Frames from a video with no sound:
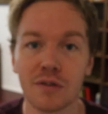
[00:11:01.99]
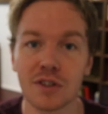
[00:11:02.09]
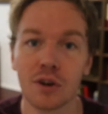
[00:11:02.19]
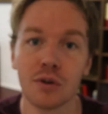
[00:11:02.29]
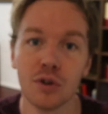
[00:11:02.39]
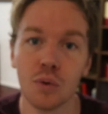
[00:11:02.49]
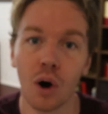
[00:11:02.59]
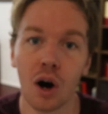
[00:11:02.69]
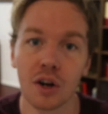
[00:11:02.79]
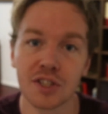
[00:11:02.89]
as though you
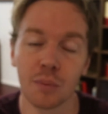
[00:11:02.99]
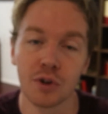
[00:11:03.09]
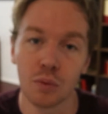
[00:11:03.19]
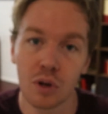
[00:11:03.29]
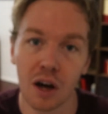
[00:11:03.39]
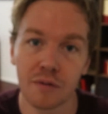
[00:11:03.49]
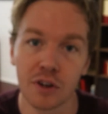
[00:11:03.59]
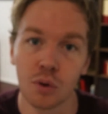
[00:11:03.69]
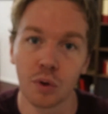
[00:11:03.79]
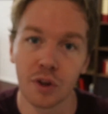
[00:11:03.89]
are someone you love
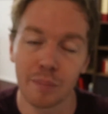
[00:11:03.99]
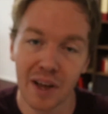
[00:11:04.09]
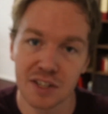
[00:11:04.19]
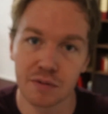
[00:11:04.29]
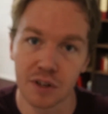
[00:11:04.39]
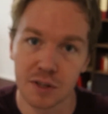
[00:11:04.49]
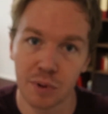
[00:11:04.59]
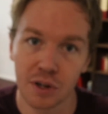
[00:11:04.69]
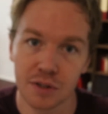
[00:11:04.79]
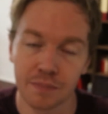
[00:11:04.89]
and you want the best for this
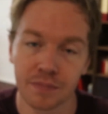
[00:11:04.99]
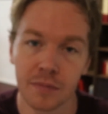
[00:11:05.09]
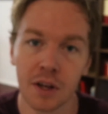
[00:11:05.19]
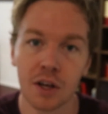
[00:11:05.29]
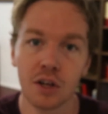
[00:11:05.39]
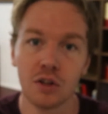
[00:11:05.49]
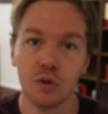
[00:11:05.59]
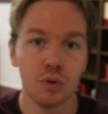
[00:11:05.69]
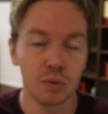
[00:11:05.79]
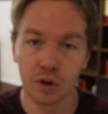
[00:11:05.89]
person.
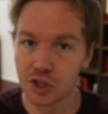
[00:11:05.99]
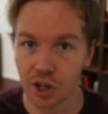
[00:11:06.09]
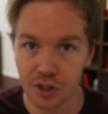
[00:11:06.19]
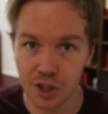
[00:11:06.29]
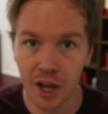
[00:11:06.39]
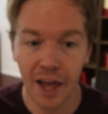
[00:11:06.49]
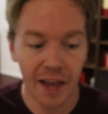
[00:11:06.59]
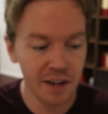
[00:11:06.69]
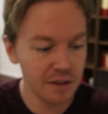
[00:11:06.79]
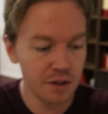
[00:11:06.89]
You do not judge.
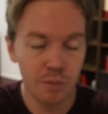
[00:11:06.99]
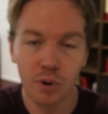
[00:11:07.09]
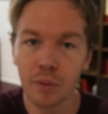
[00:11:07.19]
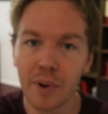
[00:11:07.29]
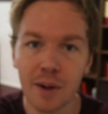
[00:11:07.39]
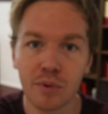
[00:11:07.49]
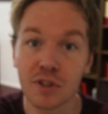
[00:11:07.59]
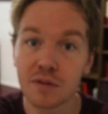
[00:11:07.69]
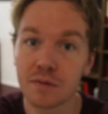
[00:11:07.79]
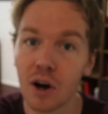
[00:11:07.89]
Anything you put on paper
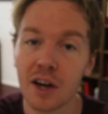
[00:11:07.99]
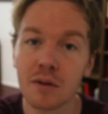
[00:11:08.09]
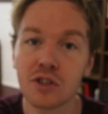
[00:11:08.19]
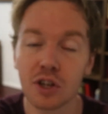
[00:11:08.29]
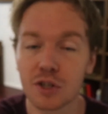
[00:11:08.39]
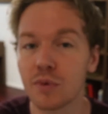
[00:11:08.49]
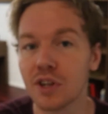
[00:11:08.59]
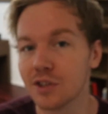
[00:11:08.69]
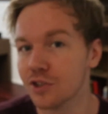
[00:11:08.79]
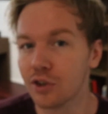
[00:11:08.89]
is fine, judgment
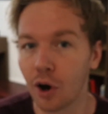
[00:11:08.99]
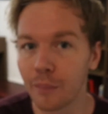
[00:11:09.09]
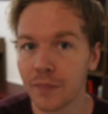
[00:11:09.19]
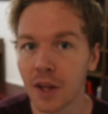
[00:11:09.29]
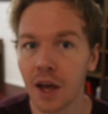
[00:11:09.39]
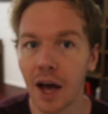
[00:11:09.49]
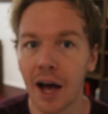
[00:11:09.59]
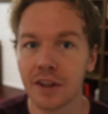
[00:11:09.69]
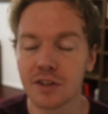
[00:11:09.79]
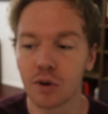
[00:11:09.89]
is not.
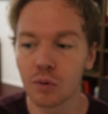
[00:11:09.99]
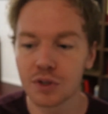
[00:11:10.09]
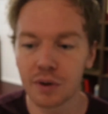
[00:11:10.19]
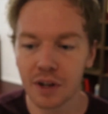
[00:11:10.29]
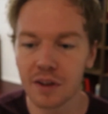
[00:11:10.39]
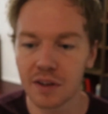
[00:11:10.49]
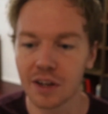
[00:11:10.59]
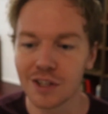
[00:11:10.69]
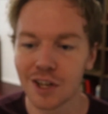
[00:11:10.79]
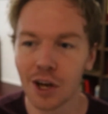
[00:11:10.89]
And also another
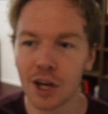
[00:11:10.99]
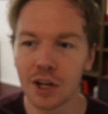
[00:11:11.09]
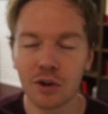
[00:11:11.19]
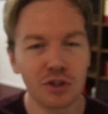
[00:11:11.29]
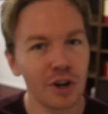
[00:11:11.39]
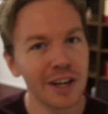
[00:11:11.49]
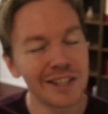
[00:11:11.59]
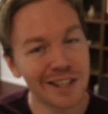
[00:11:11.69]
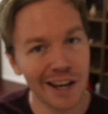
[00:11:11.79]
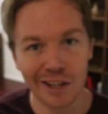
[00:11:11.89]
thing is, you're not trying to
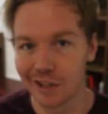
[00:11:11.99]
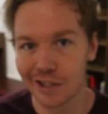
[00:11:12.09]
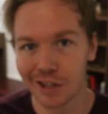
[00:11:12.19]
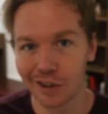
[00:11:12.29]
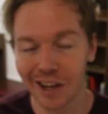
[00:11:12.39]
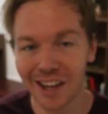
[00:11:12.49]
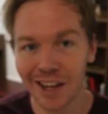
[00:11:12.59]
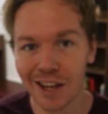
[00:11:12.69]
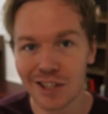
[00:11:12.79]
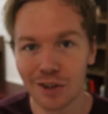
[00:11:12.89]
change, okay?
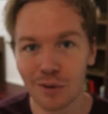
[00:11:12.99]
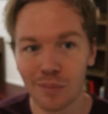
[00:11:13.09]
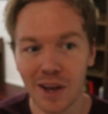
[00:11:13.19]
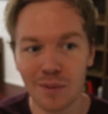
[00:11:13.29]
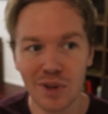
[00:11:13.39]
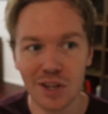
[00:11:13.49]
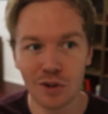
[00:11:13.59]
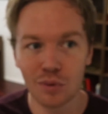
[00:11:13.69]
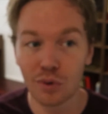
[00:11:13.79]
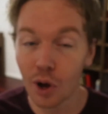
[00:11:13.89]
So maybe
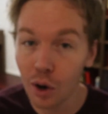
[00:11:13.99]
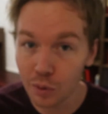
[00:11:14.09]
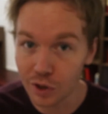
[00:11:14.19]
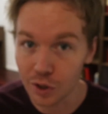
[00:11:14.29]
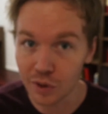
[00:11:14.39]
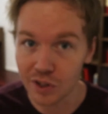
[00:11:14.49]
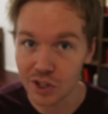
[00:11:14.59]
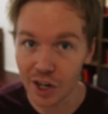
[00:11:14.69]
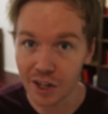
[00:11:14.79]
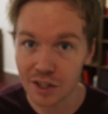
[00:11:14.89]
you know that you need to
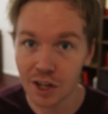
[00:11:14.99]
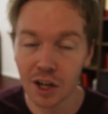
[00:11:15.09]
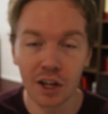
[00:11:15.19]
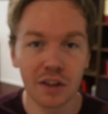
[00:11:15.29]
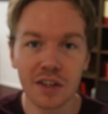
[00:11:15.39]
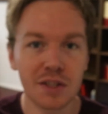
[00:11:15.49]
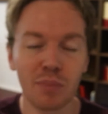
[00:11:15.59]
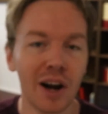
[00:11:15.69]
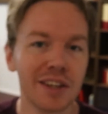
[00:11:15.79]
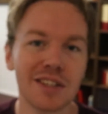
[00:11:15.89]
change. This
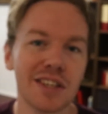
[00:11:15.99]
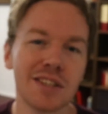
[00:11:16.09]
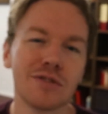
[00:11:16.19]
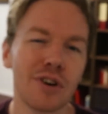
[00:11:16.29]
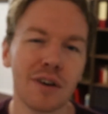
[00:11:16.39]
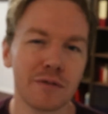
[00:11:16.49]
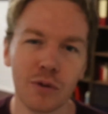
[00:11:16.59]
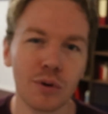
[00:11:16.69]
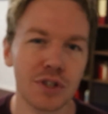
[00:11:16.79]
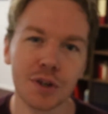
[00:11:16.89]
practice isn't trying to
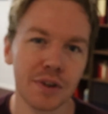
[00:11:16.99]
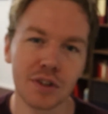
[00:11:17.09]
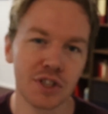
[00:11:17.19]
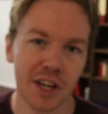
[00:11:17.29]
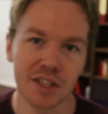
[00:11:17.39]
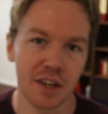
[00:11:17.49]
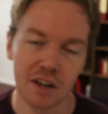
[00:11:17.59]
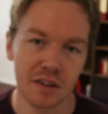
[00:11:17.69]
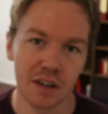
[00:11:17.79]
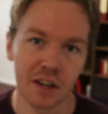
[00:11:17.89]
force you into changing
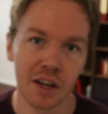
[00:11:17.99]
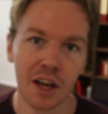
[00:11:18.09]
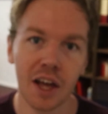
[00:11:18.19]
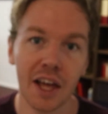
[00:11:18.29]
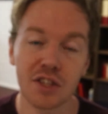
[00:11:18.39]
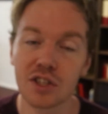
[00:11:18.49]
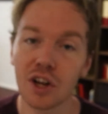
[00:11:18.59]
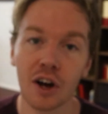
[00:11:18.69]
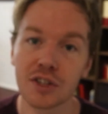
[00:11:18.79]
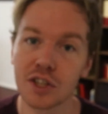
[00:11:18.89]
anything. It's just
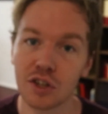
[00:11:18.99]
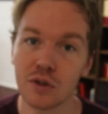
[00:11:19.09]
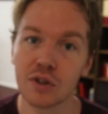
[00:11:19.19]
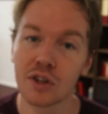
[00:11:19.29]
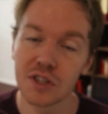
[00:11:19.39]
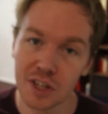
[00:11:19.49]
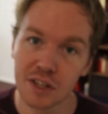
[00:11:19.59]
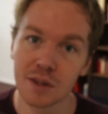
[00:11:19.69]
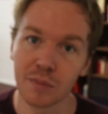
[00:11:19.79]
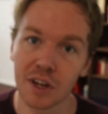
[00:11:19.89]
asking you to consider
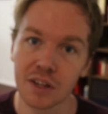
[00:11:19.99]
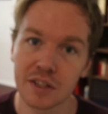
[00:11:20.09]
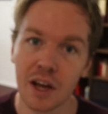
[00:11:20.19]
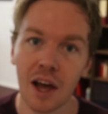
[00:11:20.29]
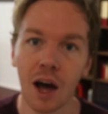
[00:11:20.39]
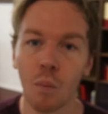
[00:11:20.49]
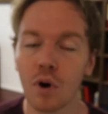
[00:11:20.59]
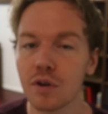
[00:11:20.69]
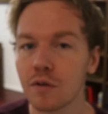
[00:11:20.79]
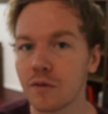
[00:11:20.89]
some things. And
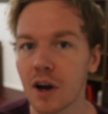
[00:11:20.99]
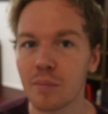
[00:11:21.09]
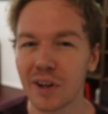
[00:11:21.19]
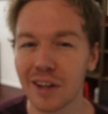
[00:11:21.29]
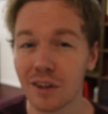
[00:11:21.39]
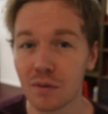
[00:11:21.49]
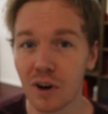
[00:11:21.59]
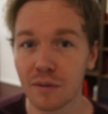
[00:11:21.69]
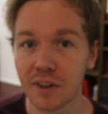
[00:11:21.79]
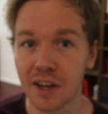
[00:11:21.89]
what you'll find by the end of the
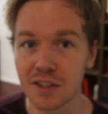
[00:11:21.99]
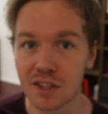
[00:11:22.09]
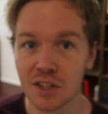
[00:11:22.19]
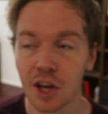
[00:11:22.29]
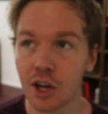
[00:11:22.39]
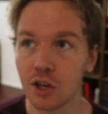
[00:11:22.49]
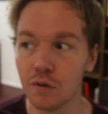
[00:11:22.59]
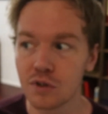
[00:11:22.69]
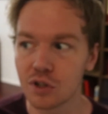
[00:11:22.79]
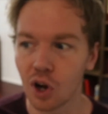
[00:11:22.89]
5 days is
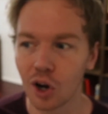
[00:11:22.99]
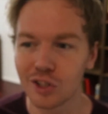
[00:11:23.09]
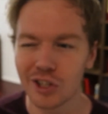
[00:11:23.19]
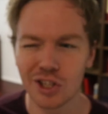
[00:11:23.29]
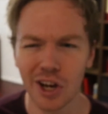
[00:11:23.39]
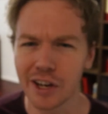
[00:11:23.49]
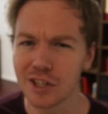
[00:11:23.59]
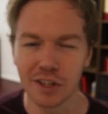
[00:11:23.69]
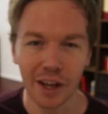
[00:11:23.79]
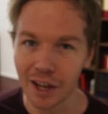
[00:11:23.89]
you've started
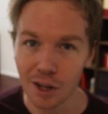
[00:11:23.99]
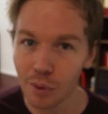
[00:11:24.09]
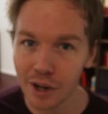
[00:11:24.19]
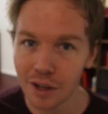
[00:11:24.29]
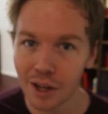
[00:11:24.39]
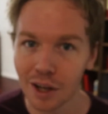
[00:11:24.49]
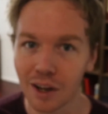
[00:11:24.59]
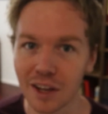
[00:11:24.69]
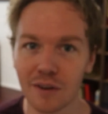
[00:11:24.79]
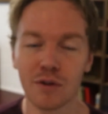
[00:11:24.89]
changing anyway.
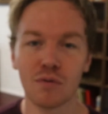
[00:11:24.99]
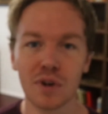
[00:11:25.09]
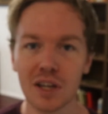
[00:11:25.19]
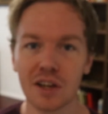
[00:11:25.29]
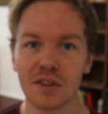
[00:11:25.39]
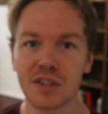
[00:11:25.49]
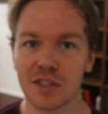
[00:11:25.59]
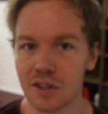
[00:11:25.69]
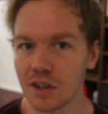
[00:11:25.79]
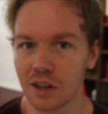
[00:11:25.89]
Like if you really
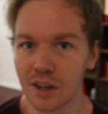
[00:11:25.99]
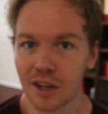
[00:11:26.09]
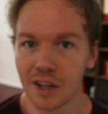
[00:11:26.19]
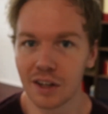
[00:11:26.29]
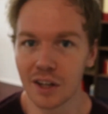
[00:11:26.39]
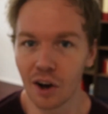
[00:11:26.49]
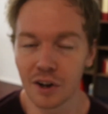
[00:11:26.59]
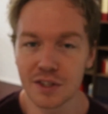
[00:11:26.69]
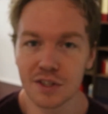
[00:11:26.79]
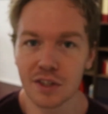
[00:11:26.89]
consider the
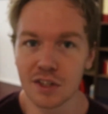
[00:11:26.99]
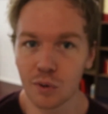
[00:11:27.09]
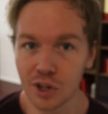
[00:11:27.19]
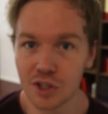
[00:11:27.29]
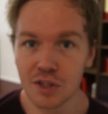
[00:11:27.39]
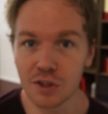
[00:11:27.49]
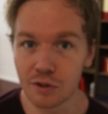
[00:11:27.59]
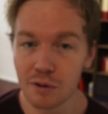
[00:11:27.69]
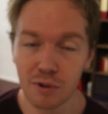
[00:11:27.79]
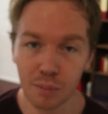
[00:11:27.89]
answers to these questions and
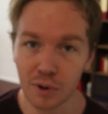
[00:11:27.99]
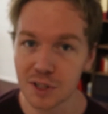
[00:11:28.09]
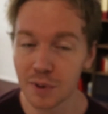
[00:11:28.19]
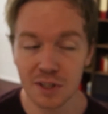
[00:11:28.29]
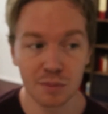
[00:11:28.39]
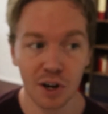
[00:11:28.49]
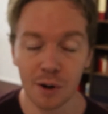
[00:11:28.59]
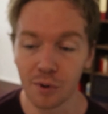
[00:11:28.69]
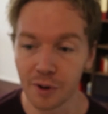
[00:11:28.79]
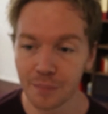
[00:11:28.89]
do it properly, spend some
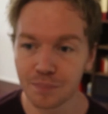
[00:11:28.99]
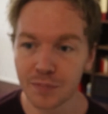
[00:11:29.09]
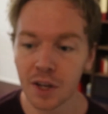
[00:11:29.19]
time with it,